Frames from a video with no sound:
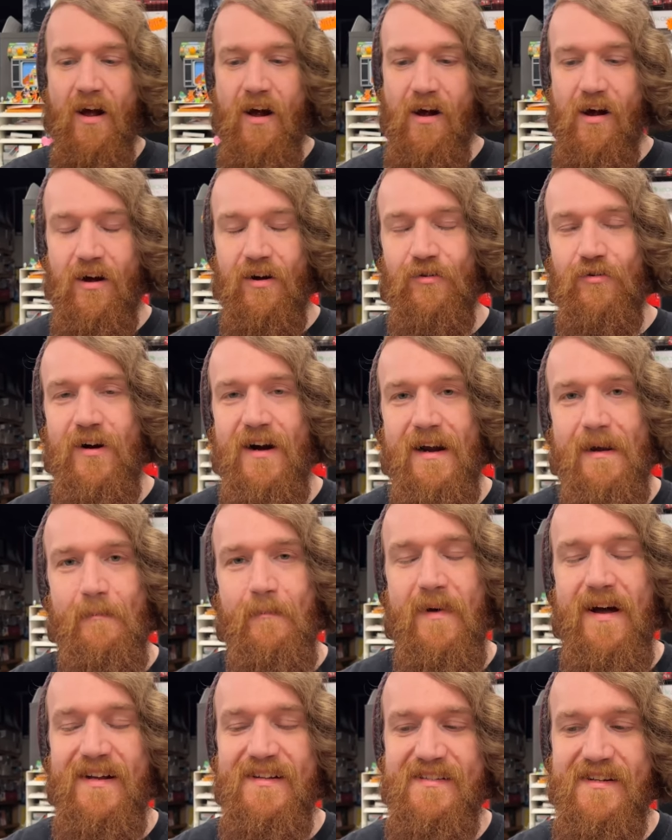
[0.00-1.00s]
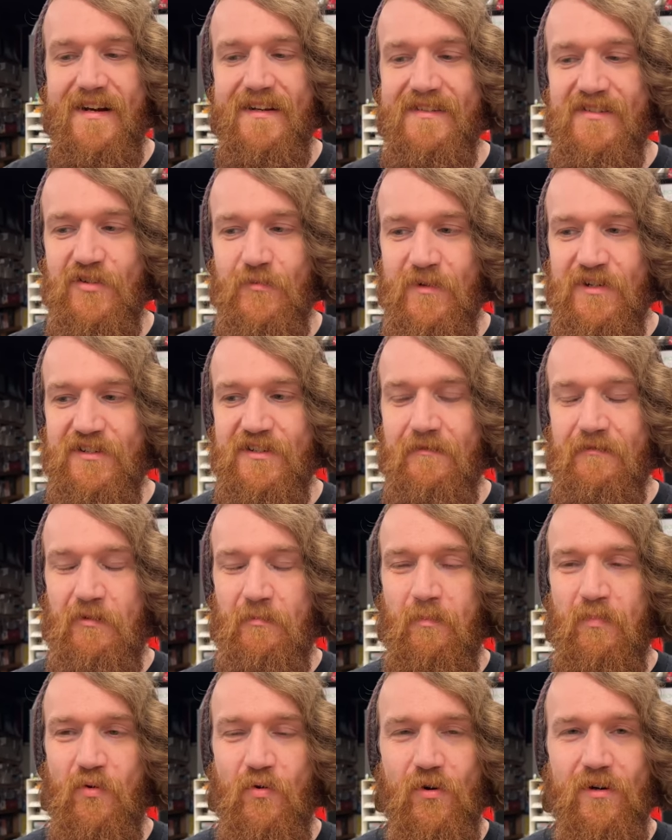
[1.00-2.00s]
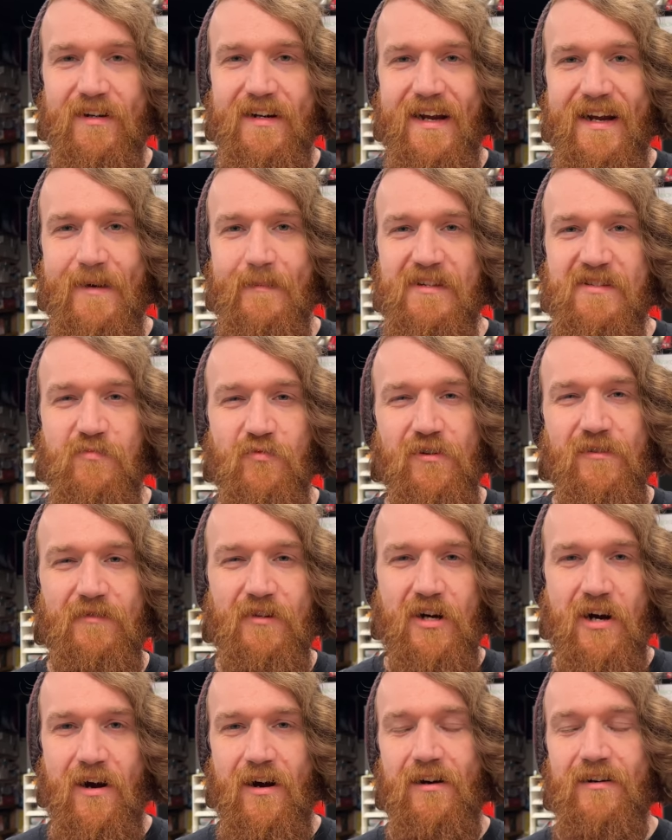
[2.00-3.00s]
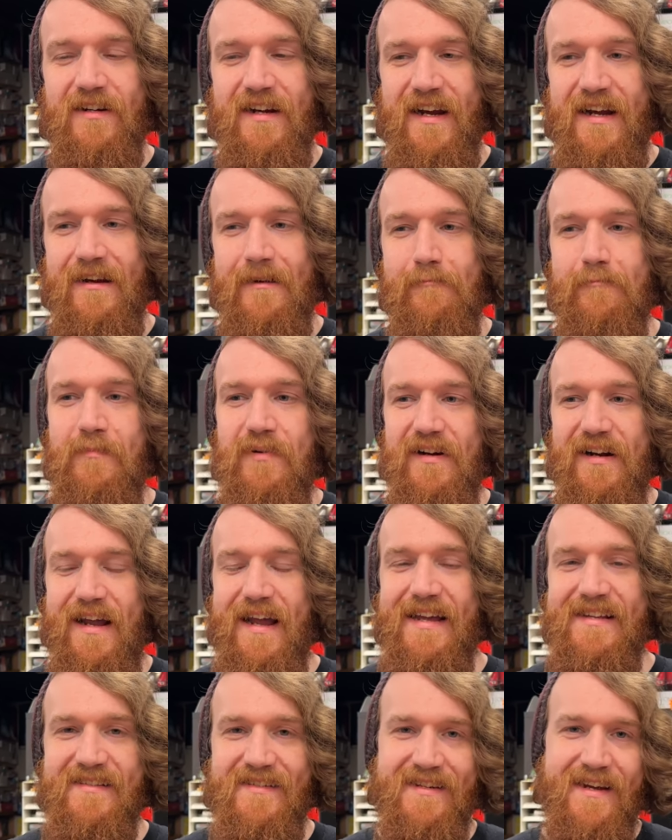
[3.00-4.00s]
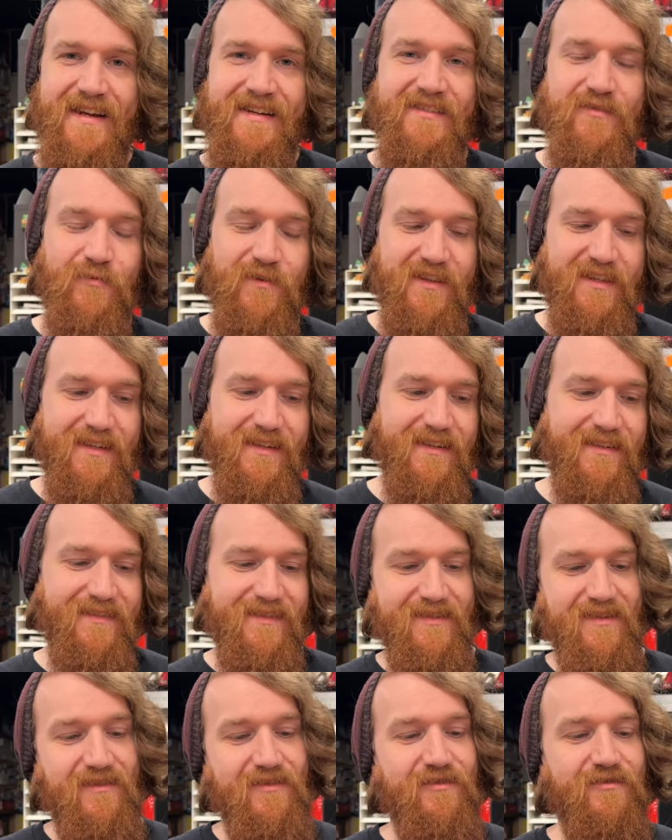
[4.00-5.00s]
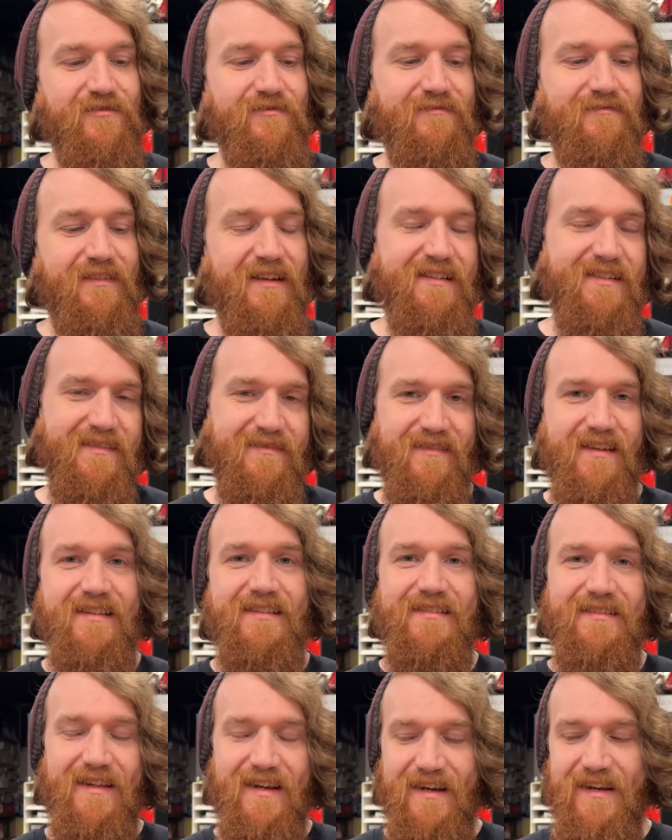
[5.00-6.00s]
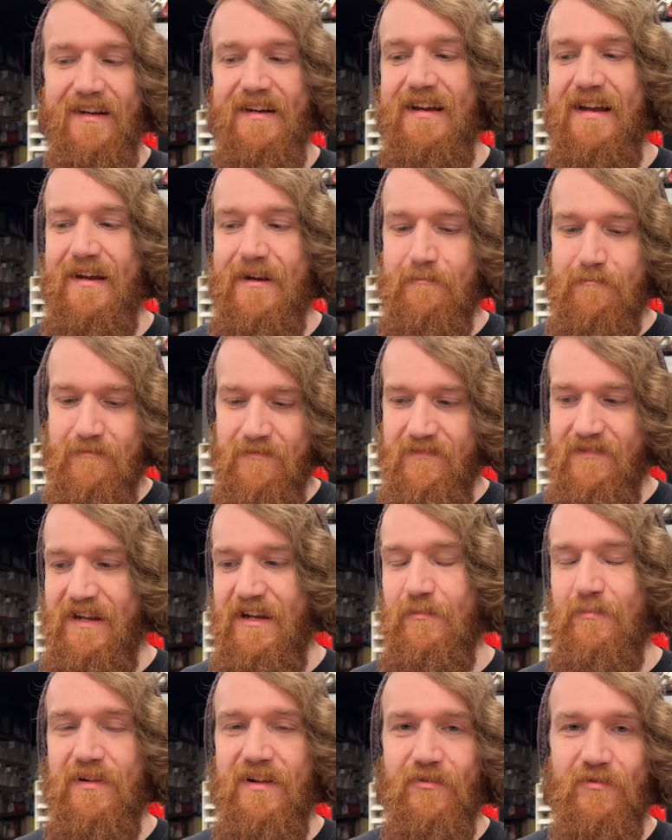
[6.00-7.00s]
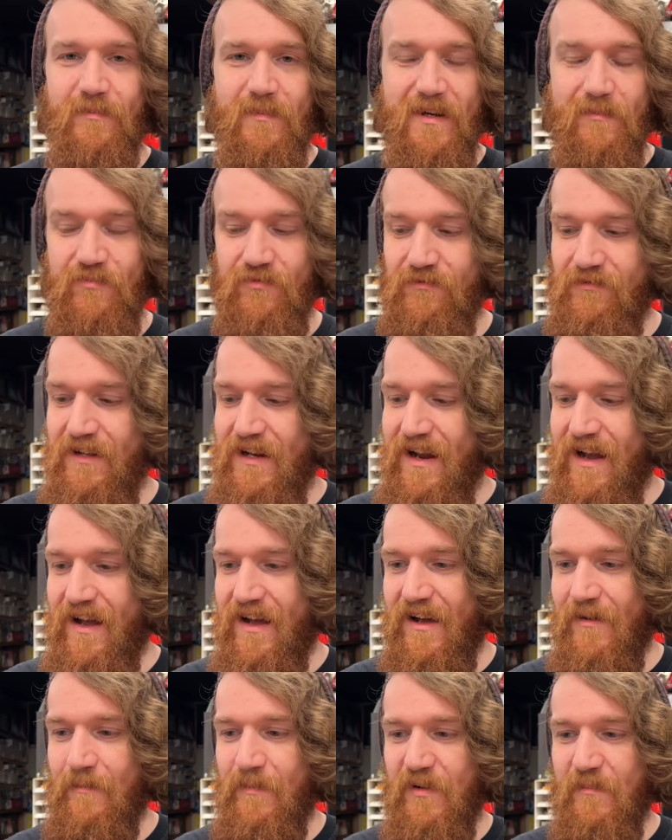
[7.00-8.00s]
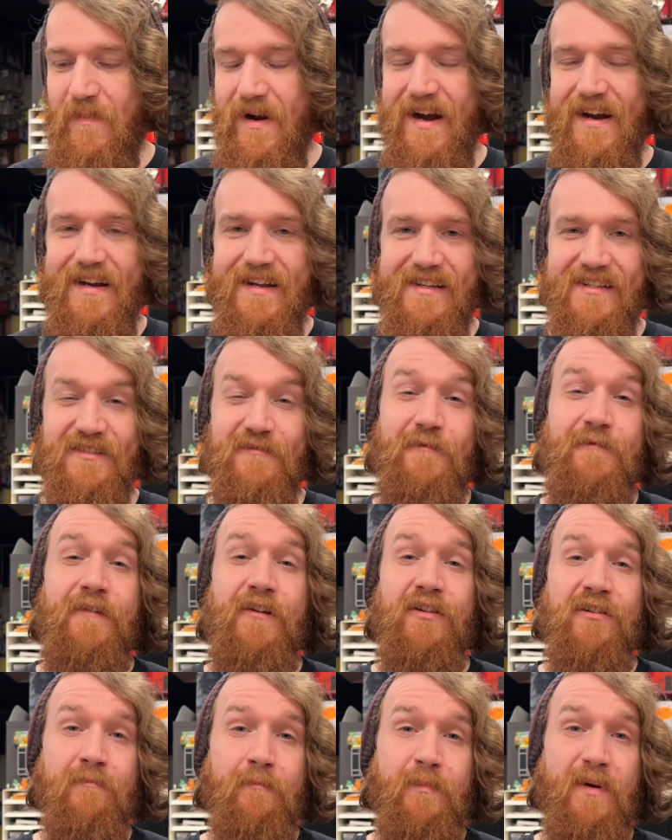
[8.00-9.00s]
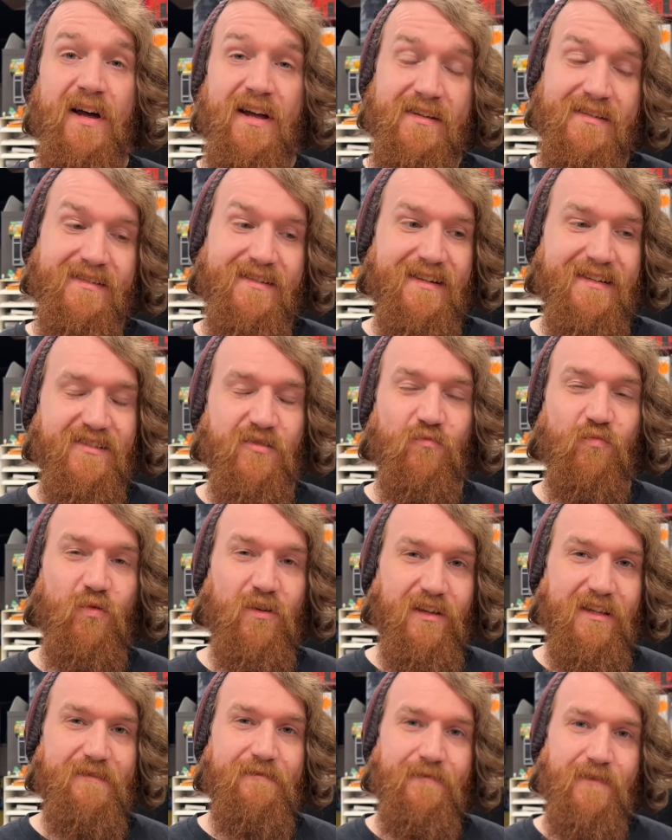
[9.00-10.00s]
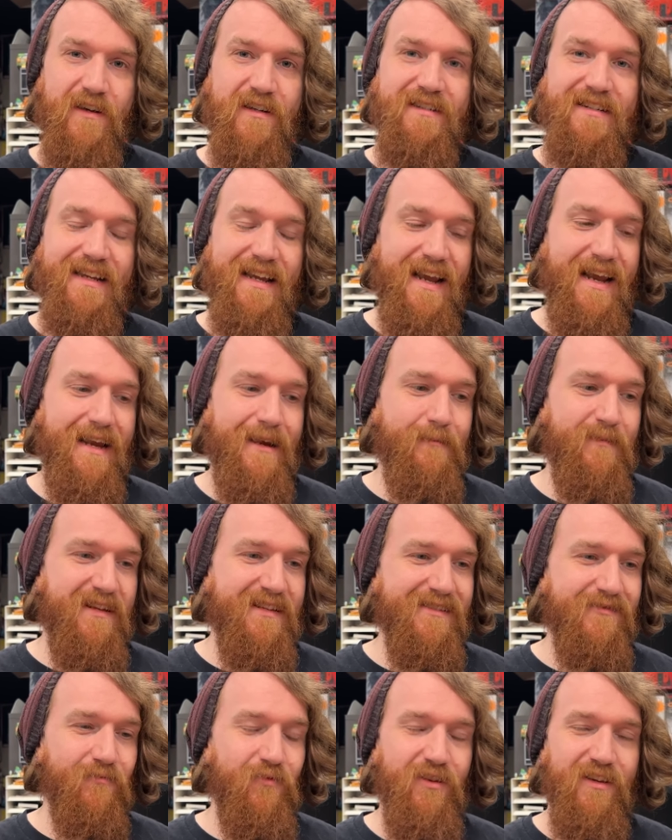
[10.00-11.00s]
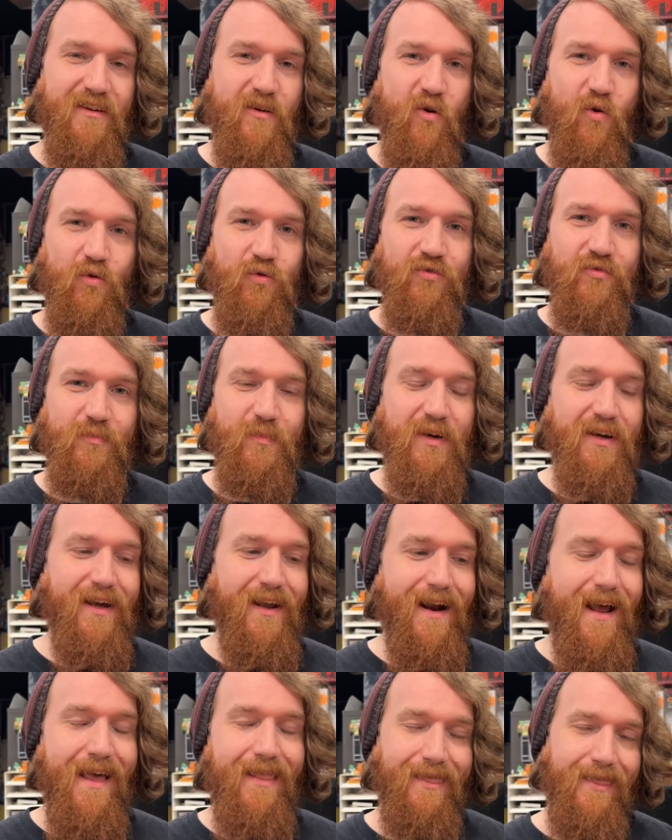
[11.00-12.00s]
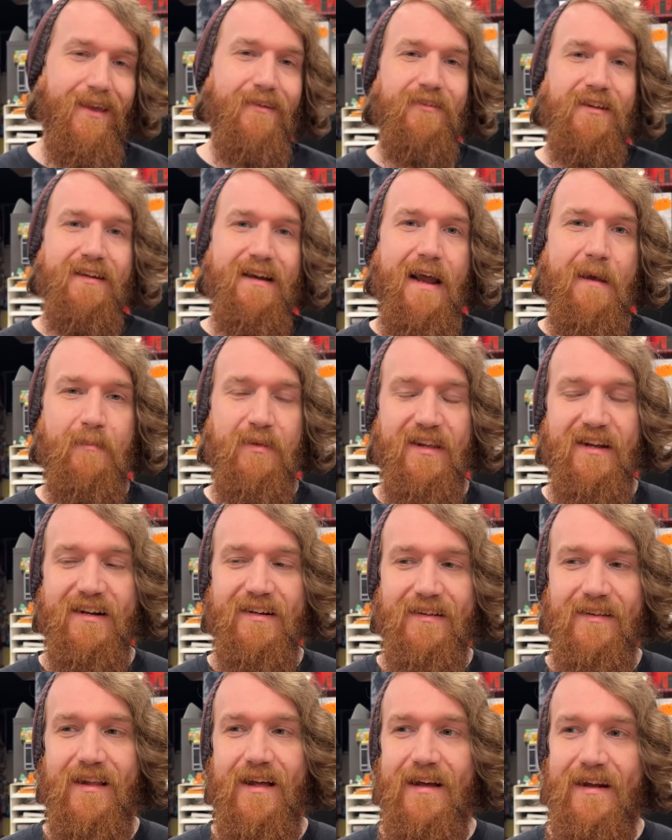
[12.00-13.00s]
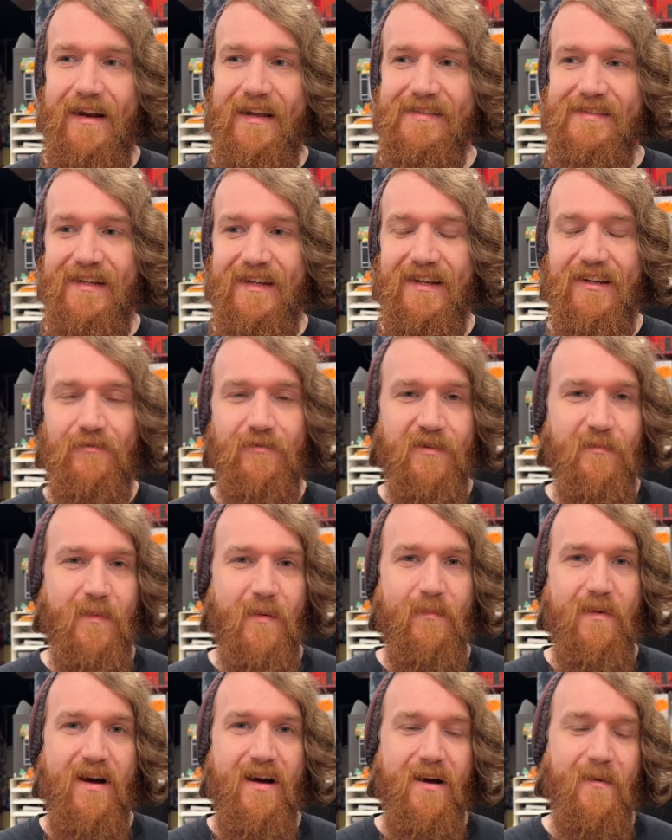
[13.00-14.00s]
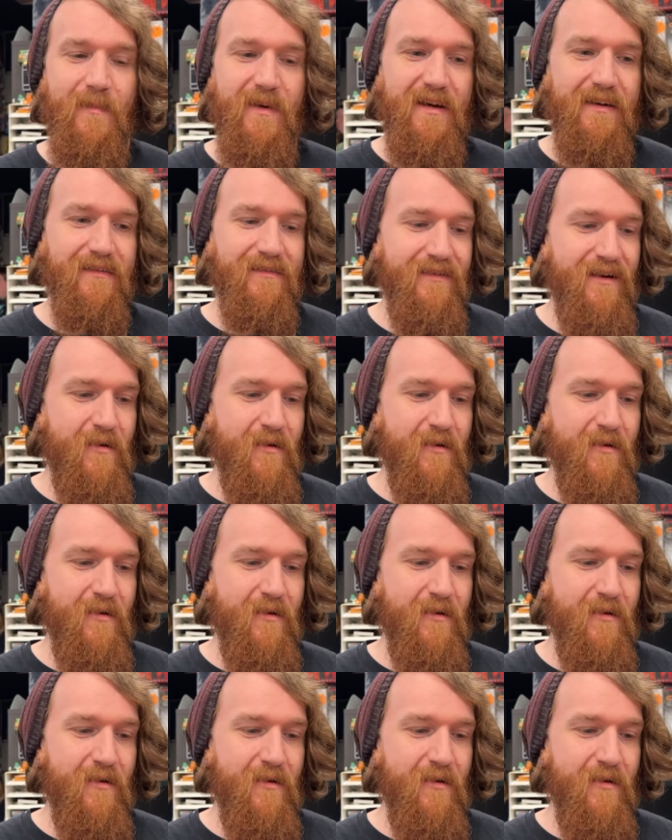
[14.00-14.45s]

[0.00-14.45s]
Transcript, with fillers: Alright, mine's not so much of a board game, it's more of a card game, but it has dice with it, so it's like a game that you play with people. But mine is Filler Bust. It's a really fun game, it's really old, but I love it. I played it a lot as a kid with my mom and